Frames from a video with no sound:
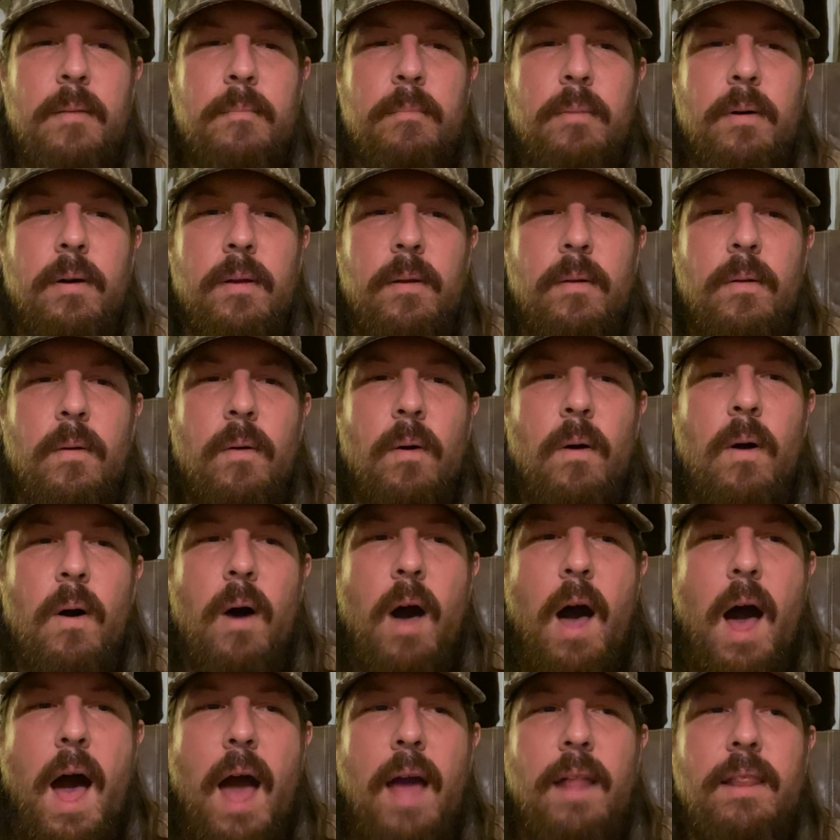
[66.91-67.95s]
But
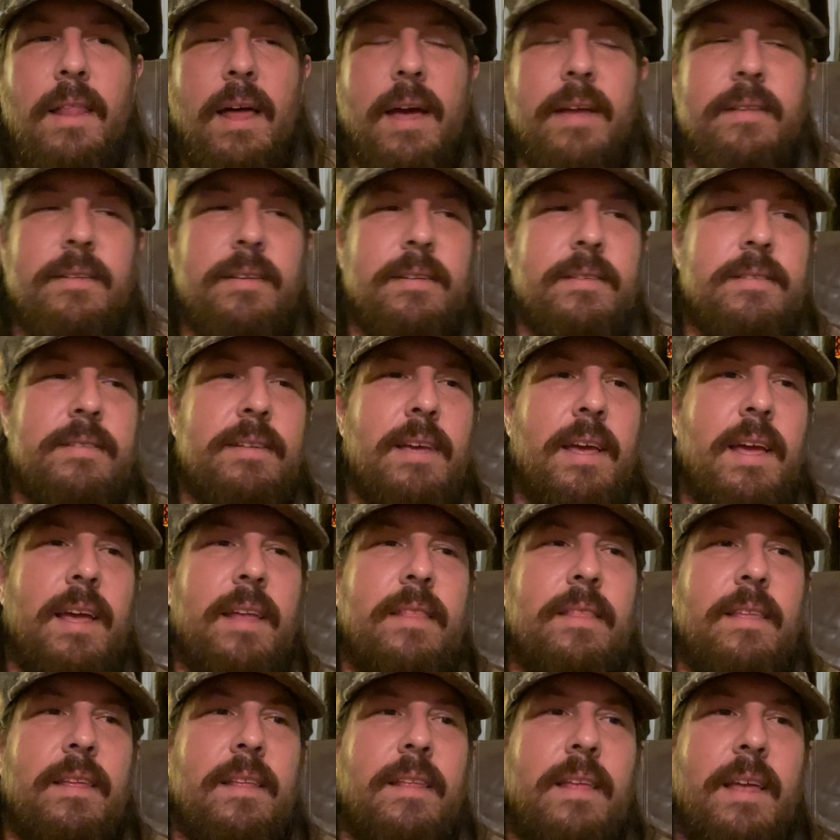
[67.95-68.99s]
I like to say
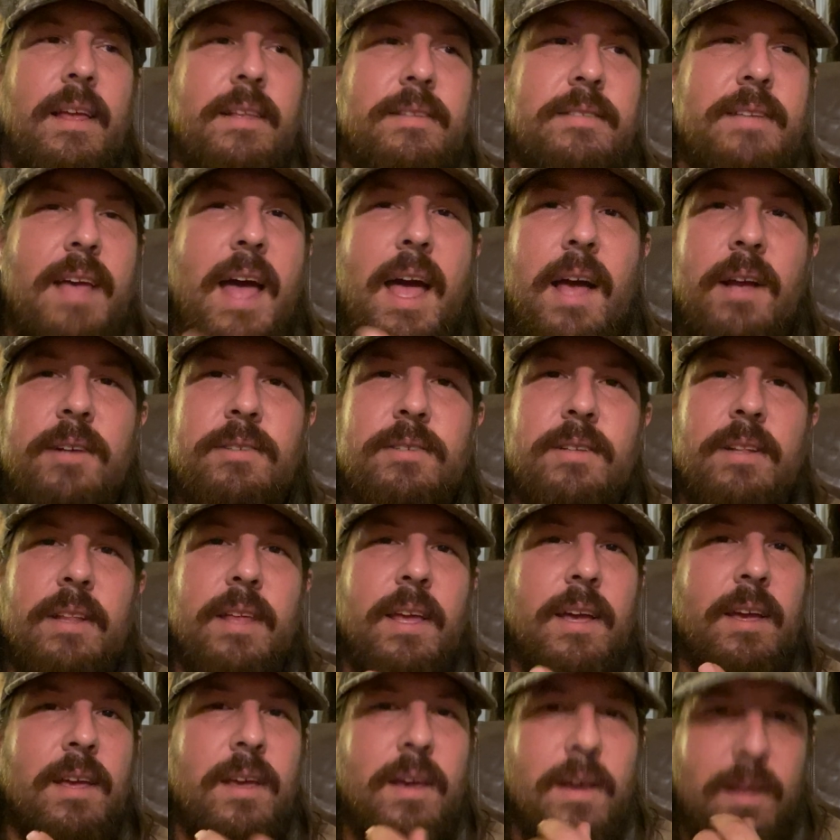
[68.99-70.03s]
that it's
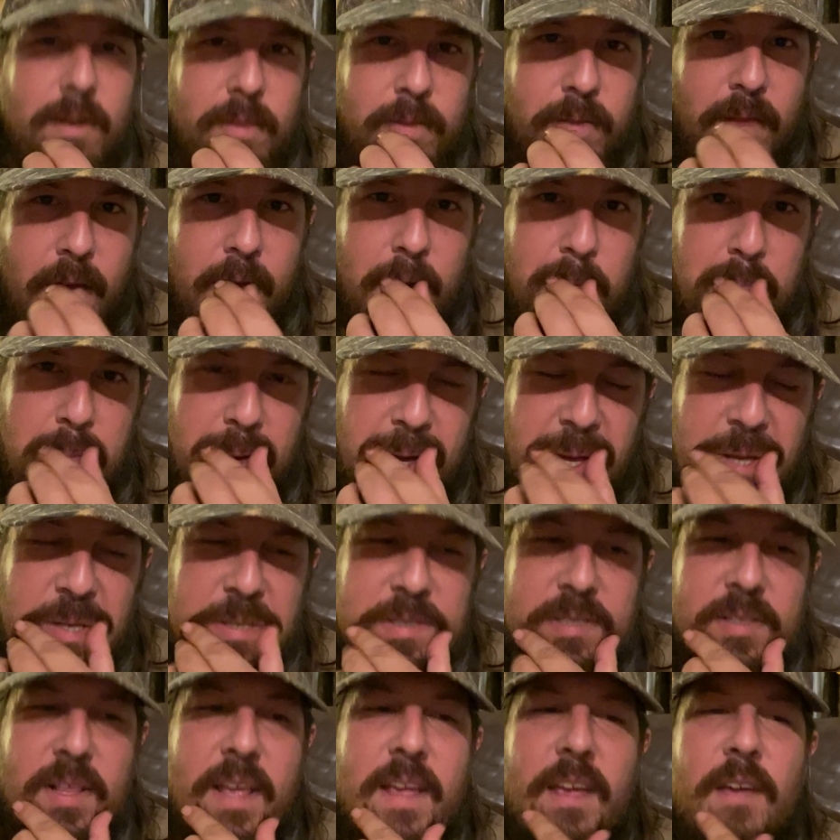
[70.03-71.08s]
actually a good thing
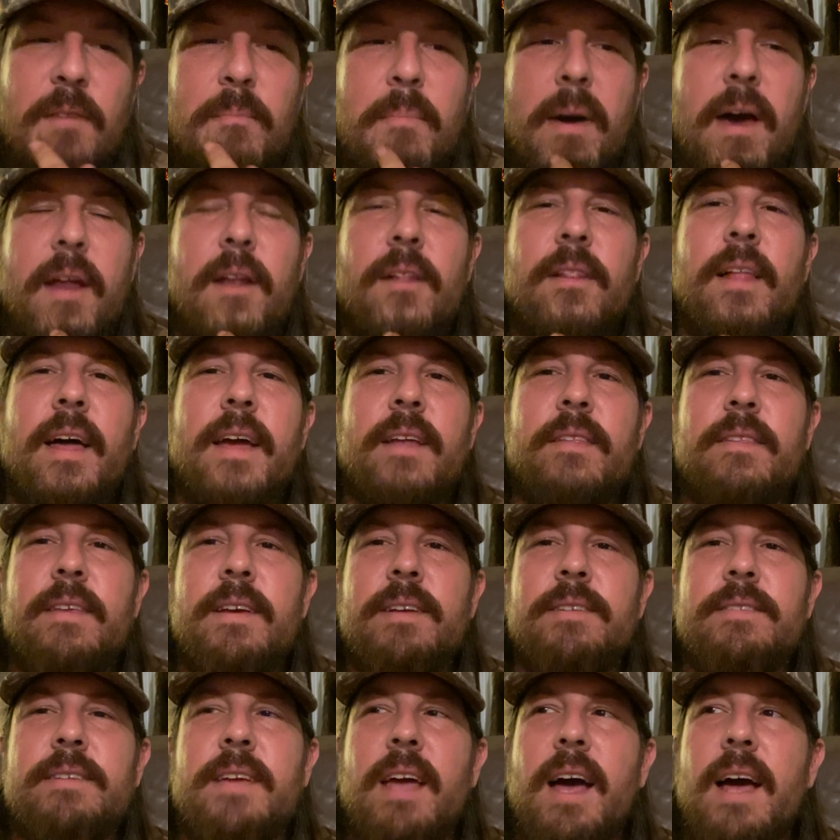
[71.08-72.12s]
because think about it like
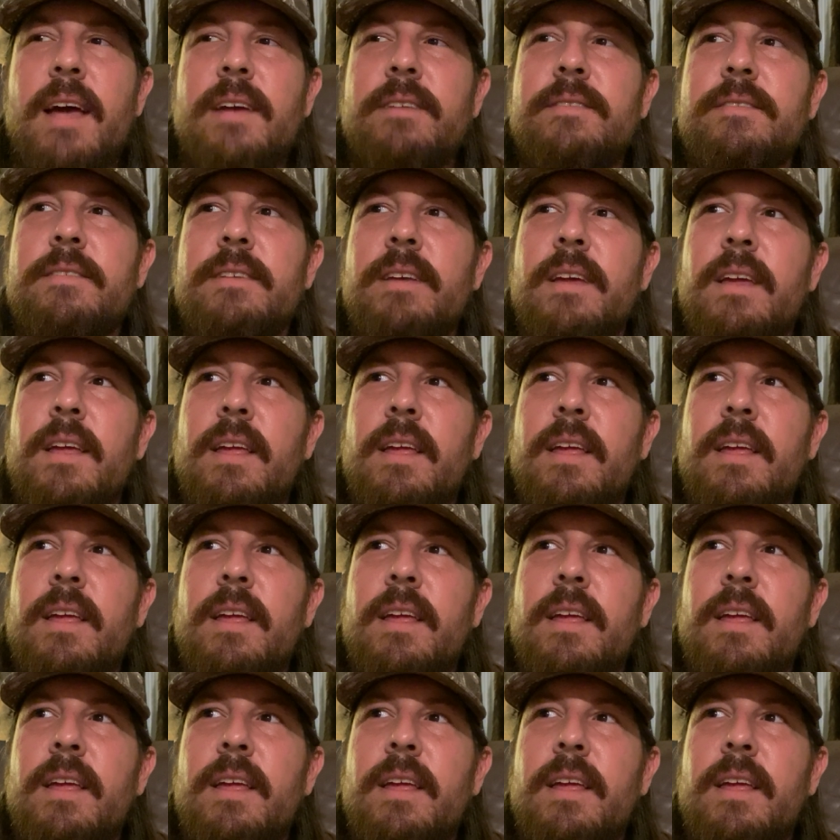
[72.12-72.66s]
this, guys.